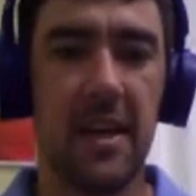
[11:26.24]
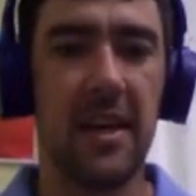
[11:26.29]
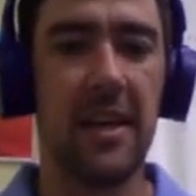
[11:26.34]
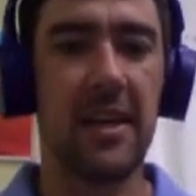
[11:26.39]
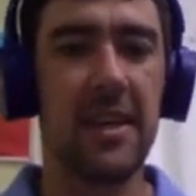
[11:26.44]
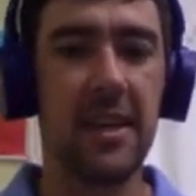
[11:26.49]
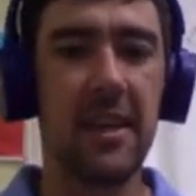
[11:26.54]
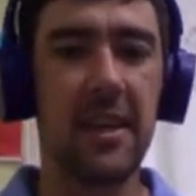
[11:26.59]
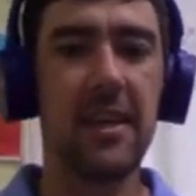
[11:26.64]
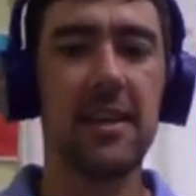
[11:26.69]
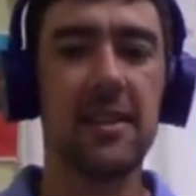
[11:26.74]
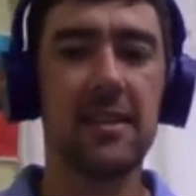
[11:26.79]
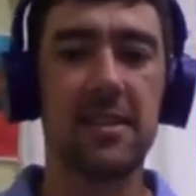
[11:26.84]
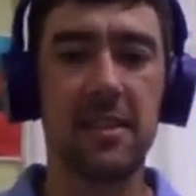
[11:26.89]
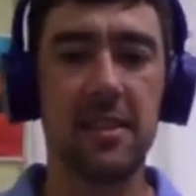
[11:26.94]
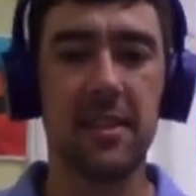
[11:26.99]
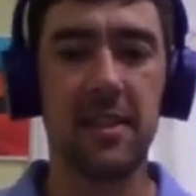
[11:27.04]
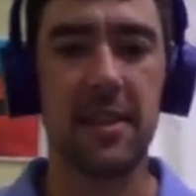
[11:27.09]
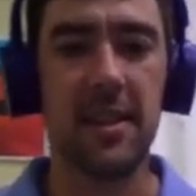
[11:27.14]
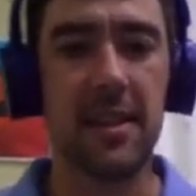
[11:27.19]
Yeah,
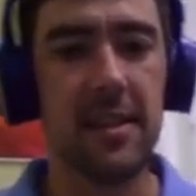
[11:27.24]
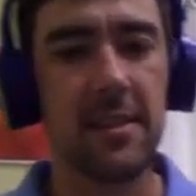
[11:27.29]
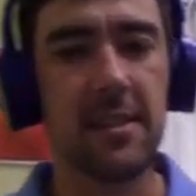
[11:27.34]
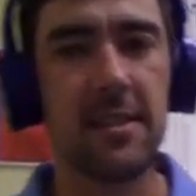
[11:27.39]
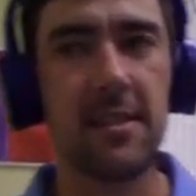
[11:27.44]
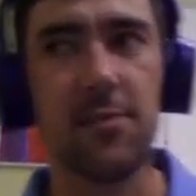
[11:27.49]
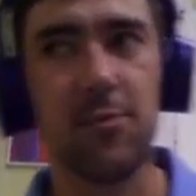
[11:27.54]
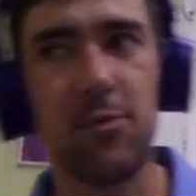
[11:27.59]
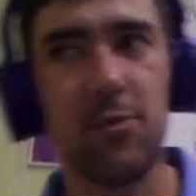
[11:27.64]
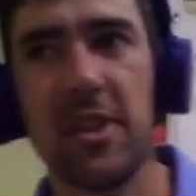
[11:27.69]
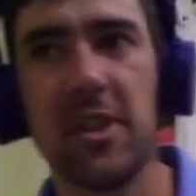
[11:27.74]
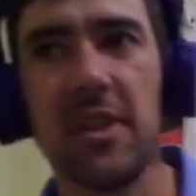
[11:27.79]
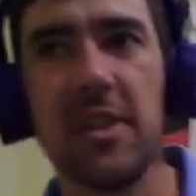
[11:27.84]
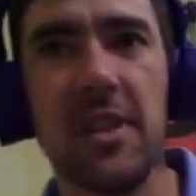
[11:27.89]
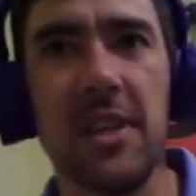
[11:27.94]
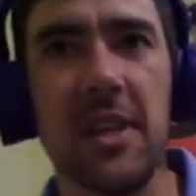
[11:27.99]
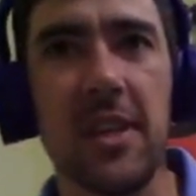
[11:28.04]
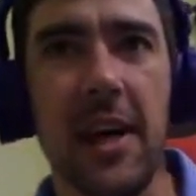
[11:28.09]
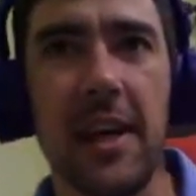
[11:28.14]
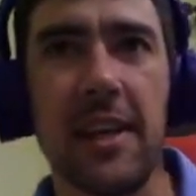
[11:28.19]
it's
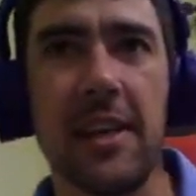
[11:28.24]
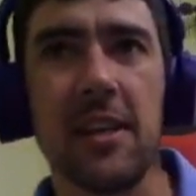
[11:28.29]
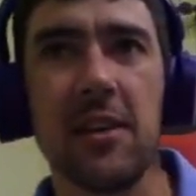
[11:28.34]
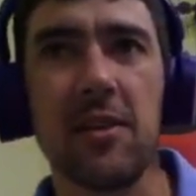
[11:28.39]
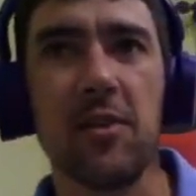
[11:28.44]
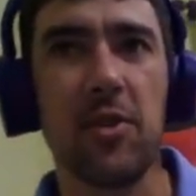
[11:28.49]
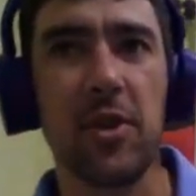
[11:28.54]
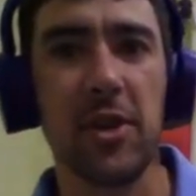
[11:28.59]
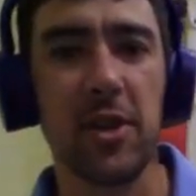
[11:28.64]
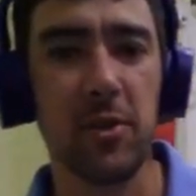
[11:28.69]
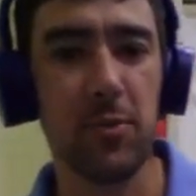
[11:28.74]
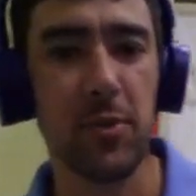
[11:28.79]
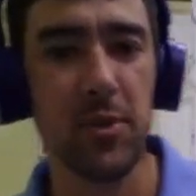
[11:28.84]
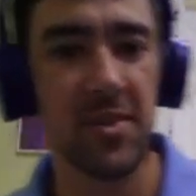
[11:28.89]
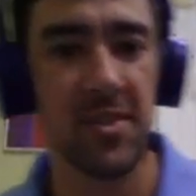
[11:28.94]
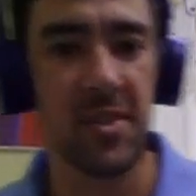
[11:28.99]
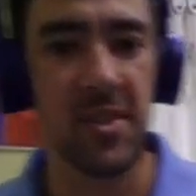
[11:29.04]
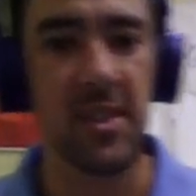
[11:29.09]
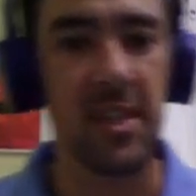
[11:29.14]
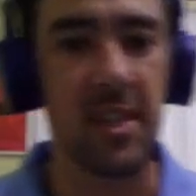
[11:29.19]
really an incredible
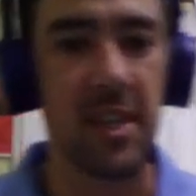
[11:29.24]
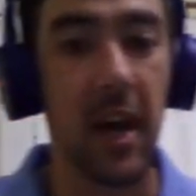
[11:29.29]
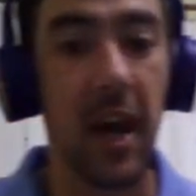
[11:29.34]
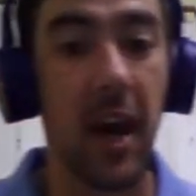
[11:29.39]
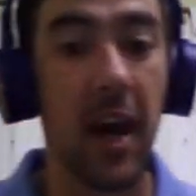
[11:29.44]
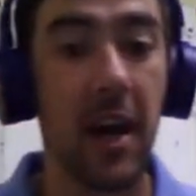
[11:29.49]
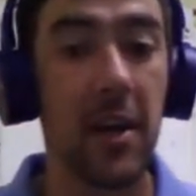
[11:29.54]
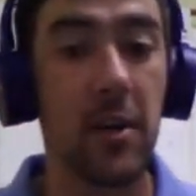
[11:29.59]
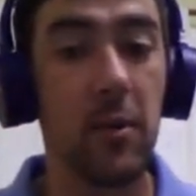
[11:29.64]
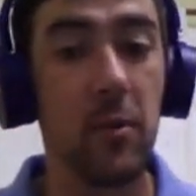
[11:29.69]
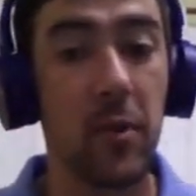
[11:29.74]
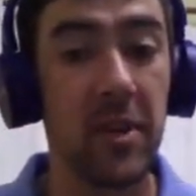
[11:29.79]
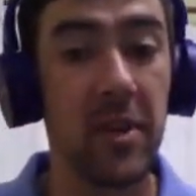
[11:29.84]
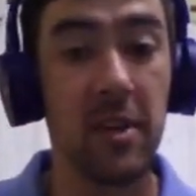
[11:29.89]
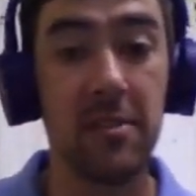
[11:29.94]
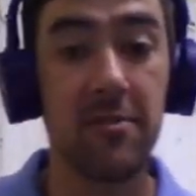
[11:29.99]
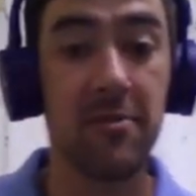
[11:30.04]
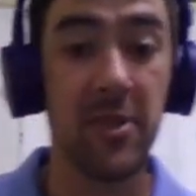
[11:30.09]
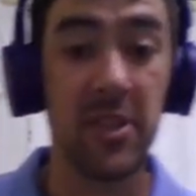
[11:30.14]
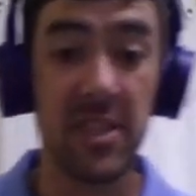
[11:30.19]
city. I when
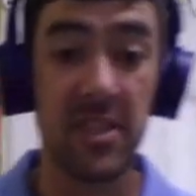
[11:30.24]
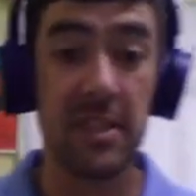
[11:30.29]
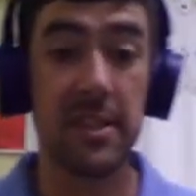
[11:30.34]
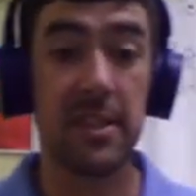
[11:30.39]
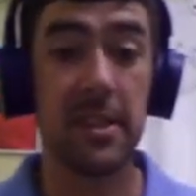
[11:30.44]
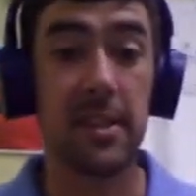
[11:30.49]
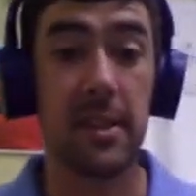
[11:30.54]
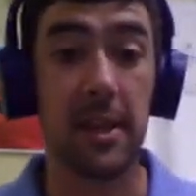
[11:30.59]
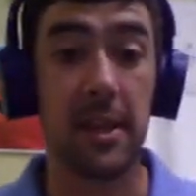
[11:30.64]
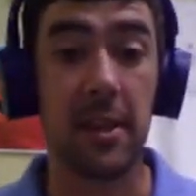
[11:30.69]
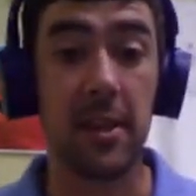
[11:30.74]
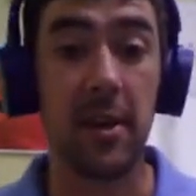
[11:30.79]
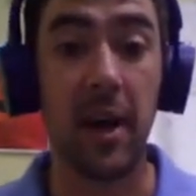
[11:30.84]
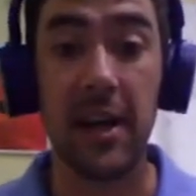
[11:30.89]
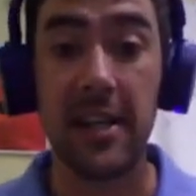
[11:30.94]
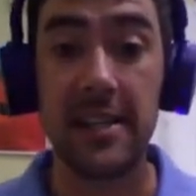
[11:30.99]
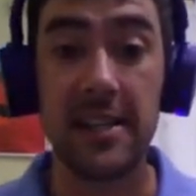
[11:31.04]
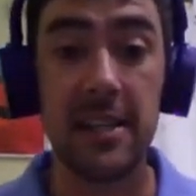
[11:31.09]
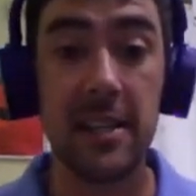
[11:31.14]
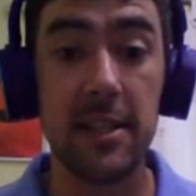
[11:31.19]
I visited there,
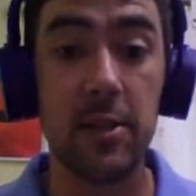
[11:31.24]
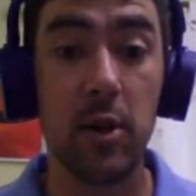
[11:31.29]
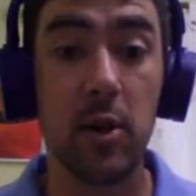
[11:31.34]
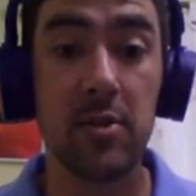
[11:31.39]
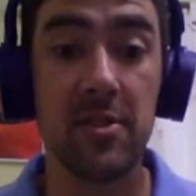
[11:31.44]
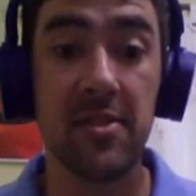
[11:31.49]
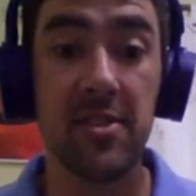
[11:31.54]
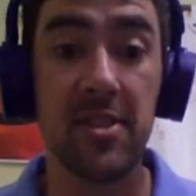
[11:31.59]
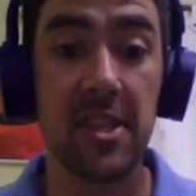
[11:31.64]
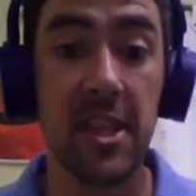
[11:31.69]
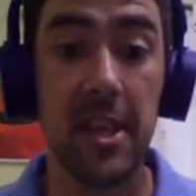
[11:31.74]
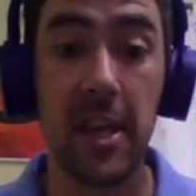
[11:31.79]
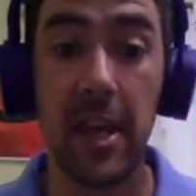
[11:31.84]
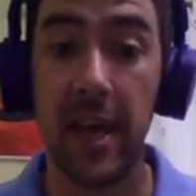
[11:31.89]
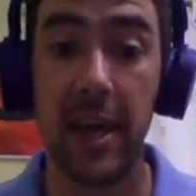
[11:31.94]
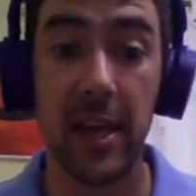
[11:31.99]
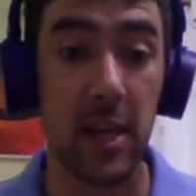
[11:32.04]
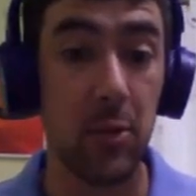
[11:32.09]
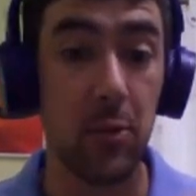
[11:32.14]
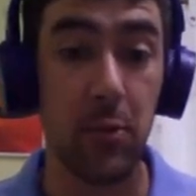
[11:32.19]
I did not see
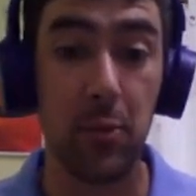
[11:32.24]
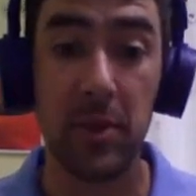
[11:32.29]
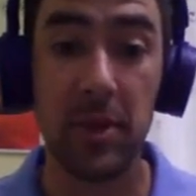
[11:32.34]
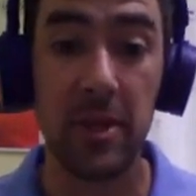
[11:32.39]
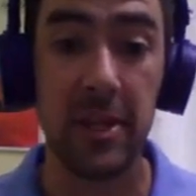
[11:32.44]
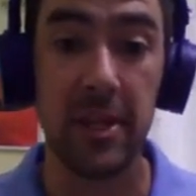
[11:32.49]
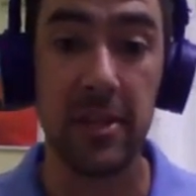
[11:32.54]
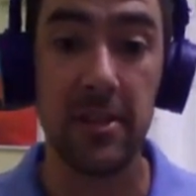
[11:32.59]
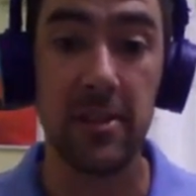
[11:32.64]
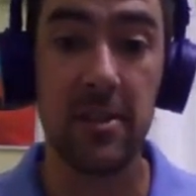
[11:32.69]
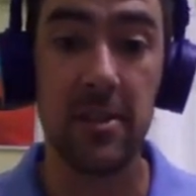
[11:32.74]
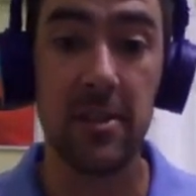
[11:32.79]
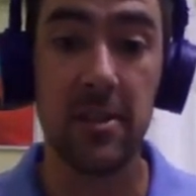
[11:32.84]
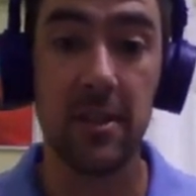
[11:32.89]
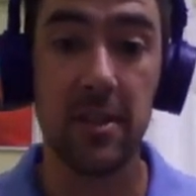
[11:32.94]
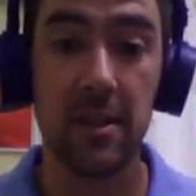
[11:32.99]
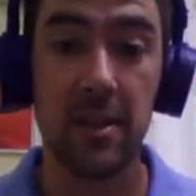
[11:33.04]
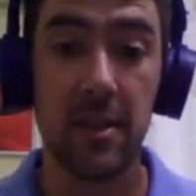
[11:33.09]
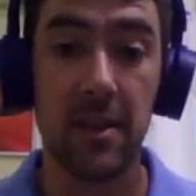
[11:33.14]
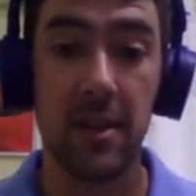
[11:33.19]
any police.
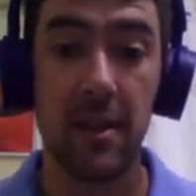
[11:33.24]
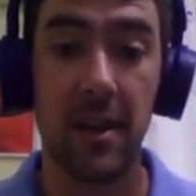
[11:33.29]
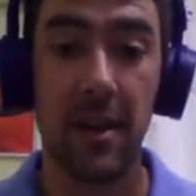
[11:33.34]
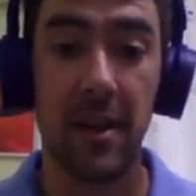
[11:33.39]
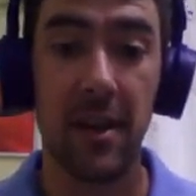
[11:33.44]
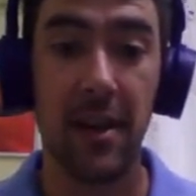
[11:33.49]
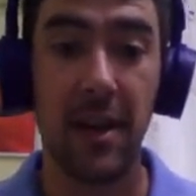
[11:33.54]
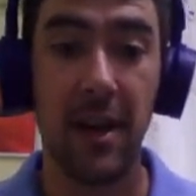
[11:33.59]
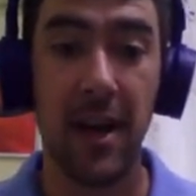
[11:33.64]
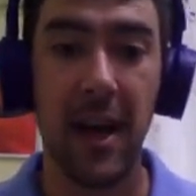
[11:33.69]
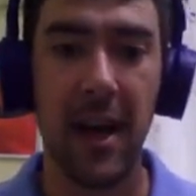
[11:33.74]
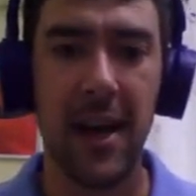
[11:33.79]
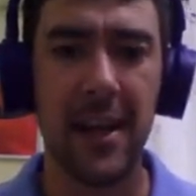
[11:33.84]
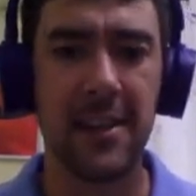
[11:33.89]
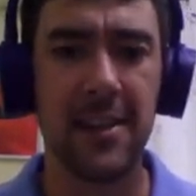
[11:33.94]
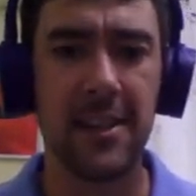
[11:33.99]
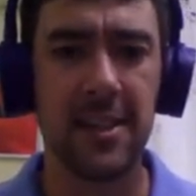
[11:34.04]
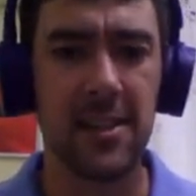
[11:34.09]
And